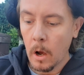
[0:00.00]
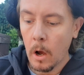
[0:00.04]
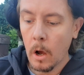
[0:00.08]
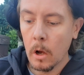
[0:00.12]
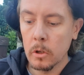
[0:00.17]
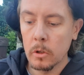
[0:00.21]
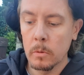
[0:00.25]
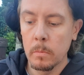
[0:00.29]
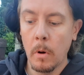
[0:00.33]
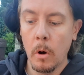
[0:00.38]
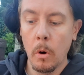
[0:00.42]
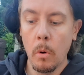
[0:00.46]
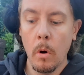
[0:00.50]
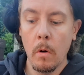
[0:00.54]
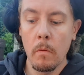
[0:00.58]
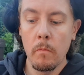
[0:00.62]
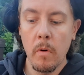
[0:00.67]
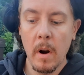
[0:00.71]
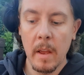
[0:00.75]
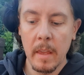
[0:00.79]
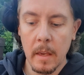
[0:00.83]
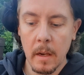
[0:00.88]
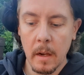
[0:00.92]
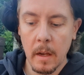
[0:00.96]

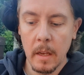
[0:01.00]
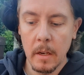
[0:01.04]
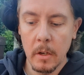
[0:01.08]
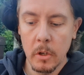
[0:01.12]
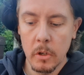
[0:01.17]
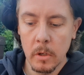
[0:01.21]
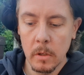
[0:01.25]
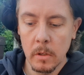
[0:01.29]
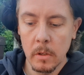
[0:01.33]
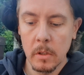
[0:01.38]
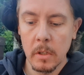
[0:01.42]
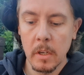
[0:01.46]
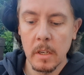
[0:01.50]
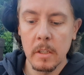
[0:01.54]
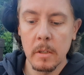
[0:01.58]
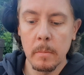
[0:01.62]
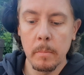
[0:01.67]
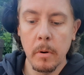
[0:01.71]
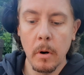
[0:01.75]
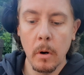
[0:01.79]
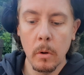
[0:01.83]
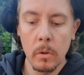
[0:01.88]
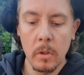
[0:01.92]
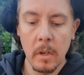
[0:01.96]
Osmoregulations is a
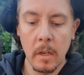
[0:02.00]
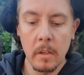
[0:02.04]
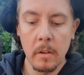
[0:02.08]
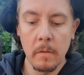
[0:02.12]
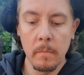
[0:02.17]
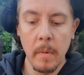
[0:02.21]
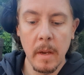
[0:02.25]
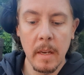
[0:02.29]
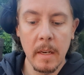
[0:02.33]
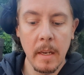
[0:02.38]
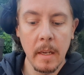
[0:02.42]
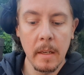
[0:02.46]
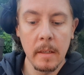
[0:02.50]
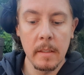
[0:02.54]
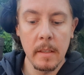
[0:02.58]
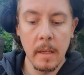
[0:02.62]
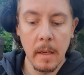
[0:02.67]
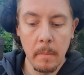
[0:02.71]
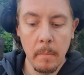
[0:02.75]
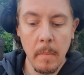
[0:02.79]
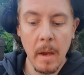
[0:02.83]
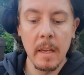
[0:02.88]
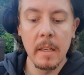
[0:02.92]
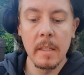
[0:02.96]
process of
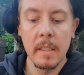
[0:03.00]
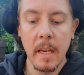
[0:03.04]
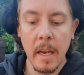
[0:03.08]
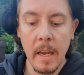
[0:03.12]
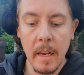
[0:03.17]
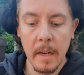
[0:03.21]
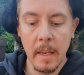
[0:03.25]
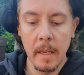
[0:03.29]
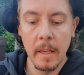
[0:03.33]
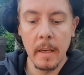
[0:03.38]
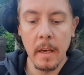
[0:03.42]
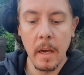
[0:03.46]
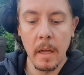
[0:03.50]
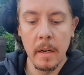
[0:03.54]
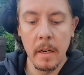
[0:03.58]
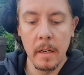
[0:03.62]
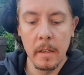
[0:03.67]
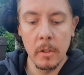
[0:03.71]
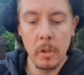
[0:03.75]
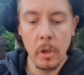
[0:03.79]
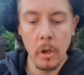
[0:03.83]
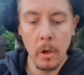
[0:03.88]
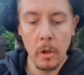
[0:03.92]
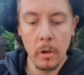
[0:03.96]
maintaining an
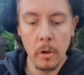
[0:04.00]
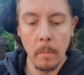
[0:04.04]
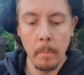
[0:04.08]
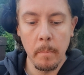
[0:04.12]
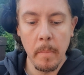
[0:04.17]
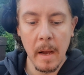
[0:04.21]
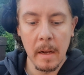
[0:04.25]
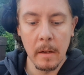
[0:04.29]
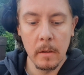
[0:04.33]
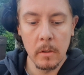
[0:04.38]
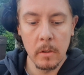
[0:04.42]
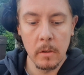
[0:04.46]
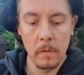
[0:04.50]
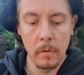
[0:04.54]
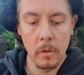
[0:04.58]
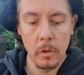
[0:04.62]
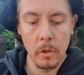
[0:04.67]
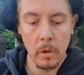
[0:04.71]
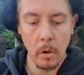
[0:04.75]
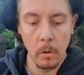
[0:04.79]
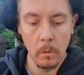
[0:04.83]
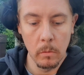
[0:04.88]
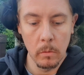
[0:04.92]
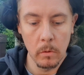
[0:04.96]
internal balance of
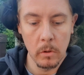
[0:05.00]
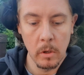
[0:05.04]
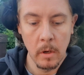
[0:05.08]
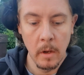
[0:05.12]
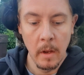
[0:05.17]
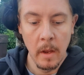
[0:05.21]
salt